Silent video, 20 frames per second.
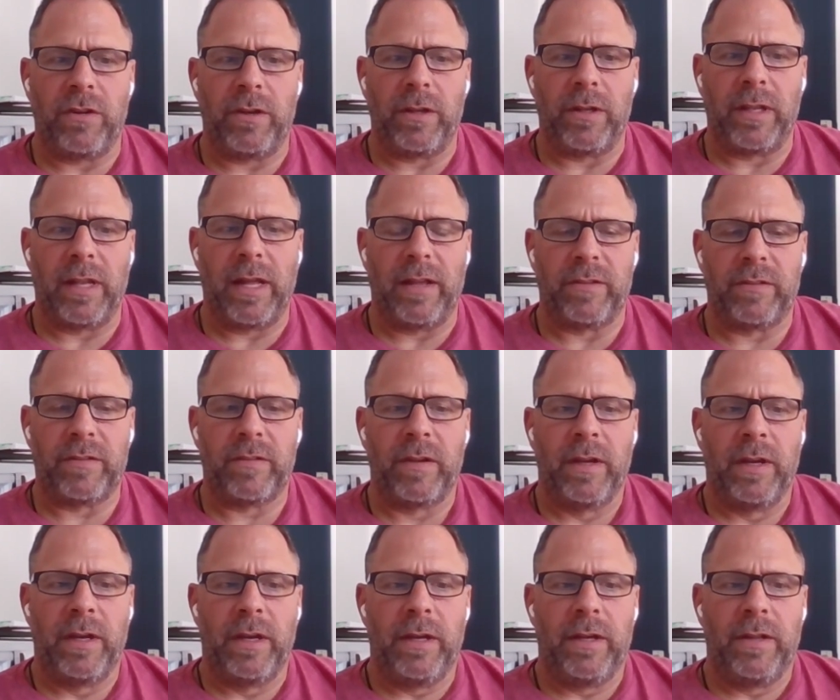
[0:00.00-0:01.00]
unless
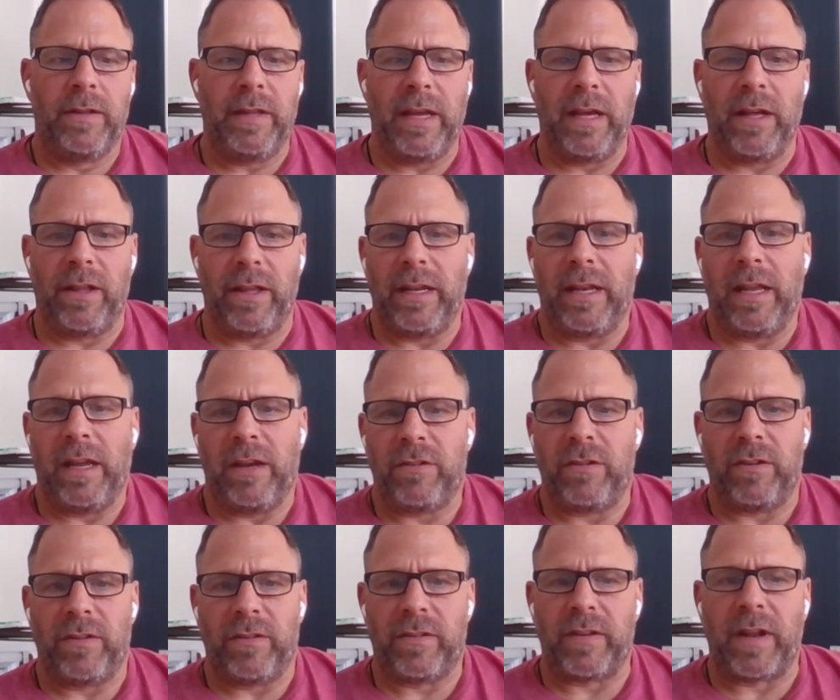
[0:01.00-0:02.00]
the
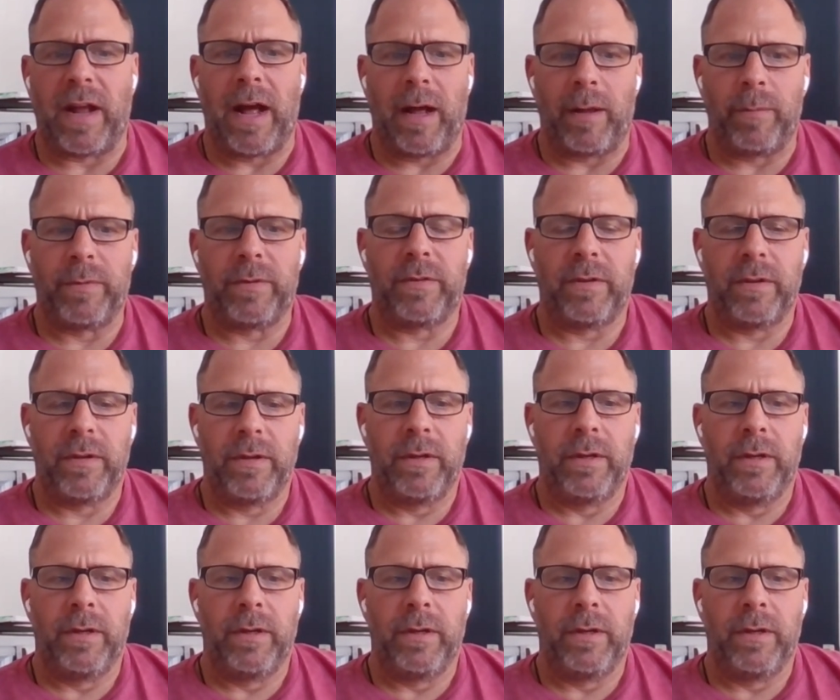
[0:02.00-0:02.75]
alienation stops.